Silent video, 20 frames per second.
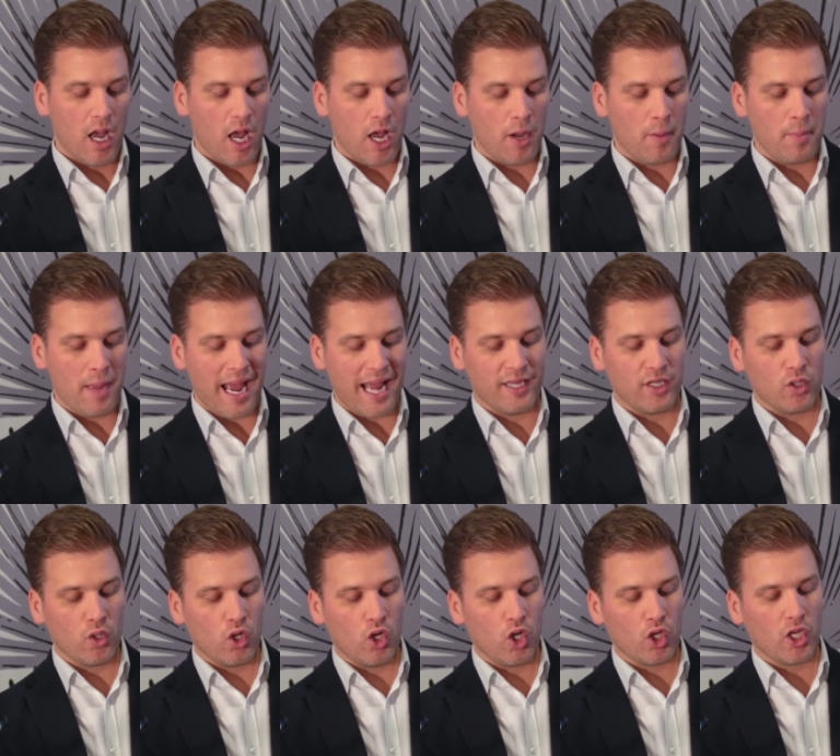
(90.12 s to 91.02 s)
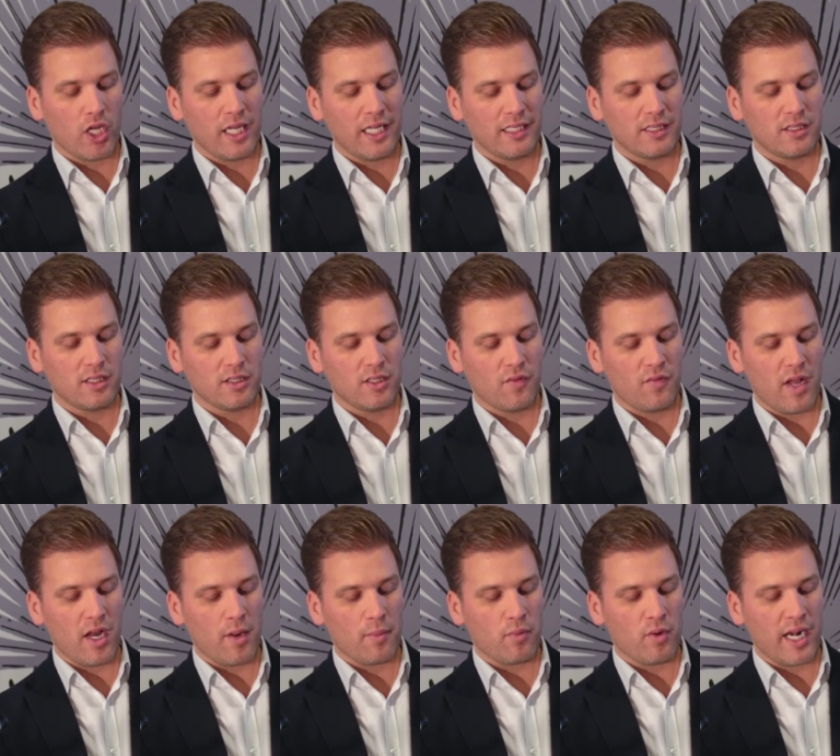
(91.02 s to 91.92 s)
um, and you're looking to
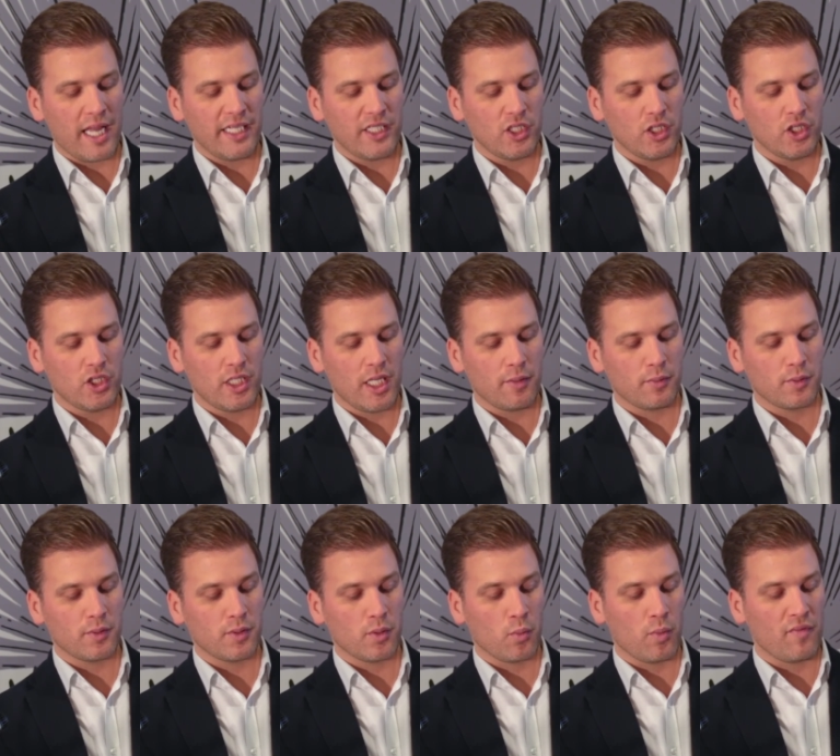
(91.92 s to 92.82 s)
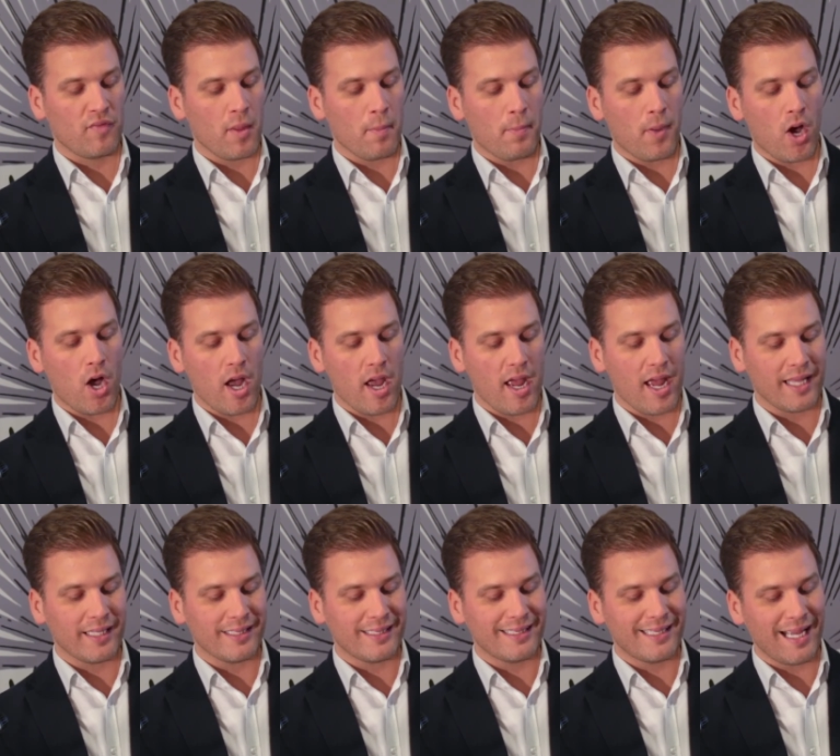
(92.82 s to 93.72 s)
develop relationships with the buyer
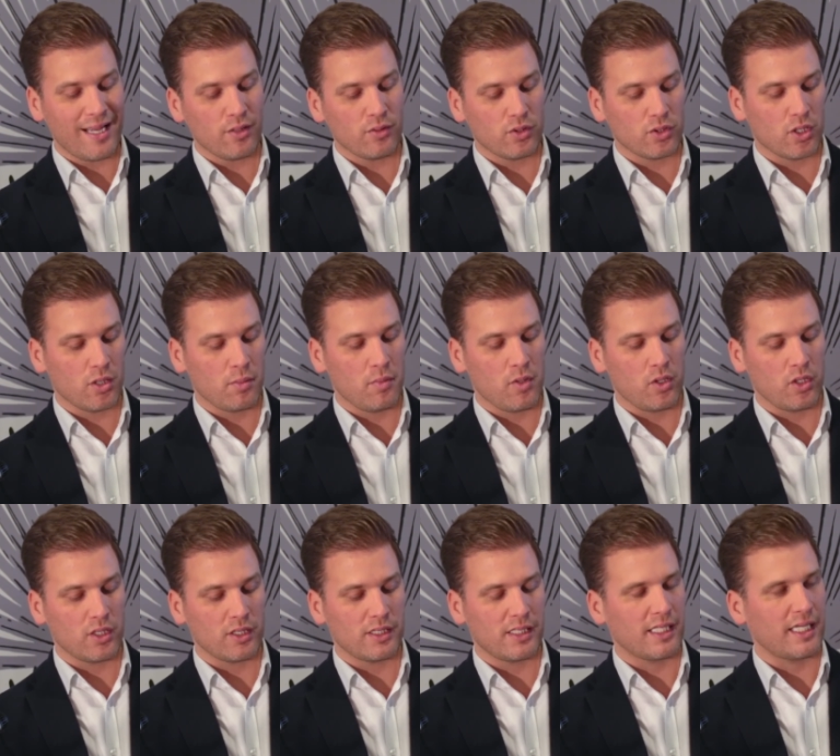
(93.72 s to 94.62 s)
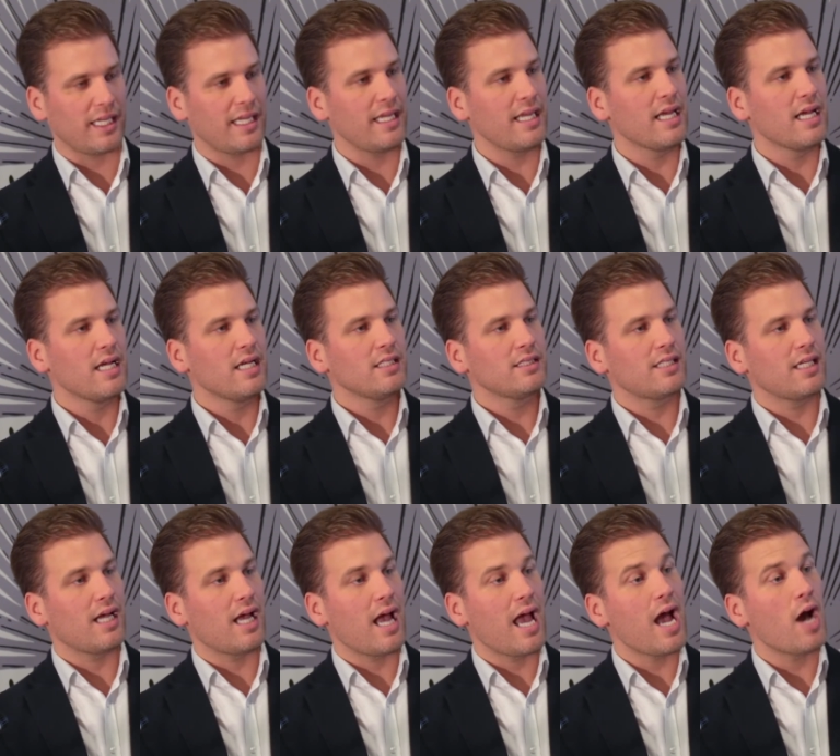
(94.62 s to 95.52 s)
and sales community
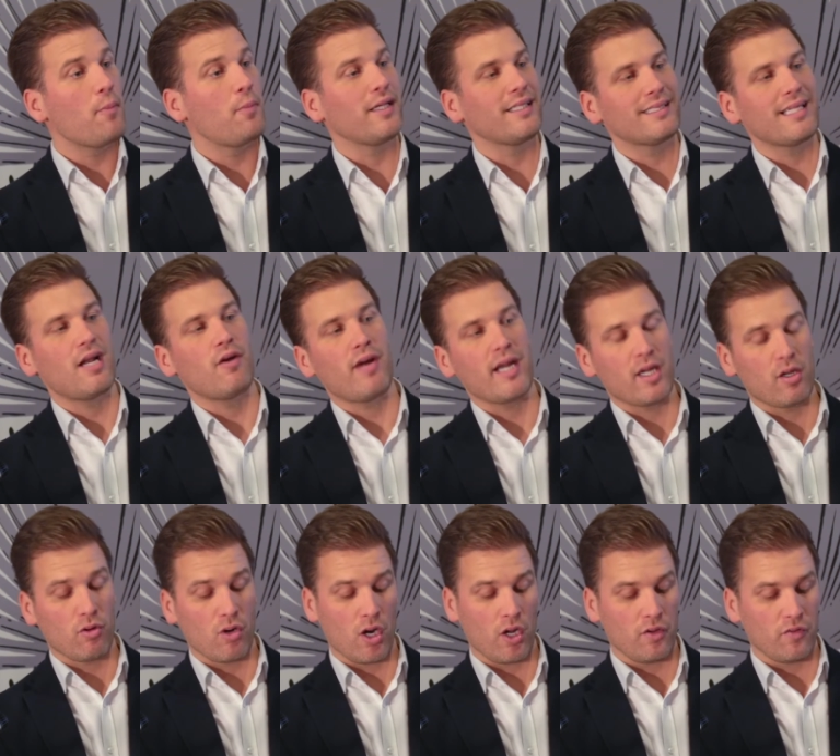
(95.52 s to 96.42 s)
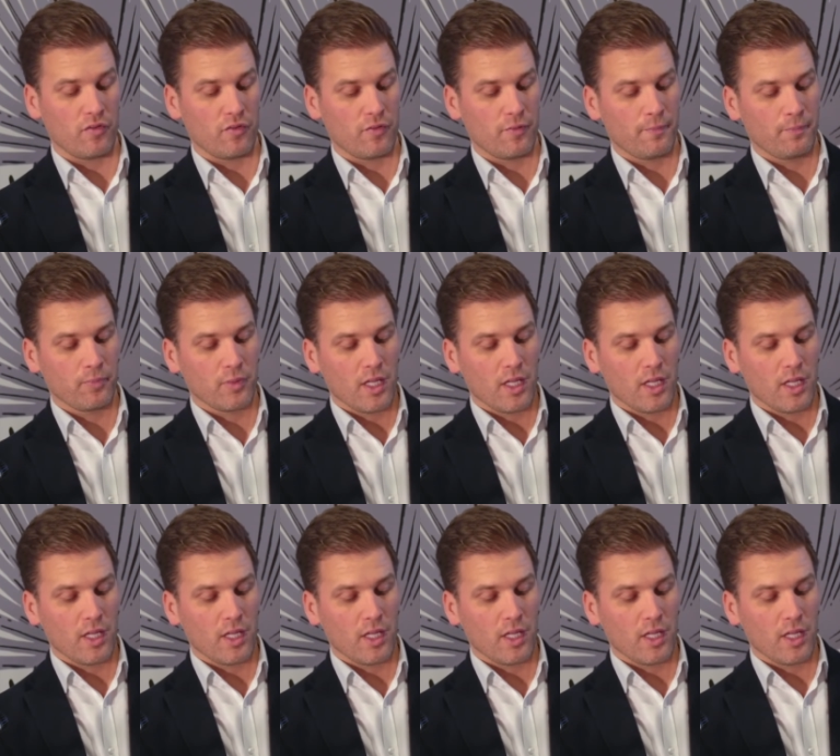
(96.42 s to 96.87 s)
to help accelerate growth.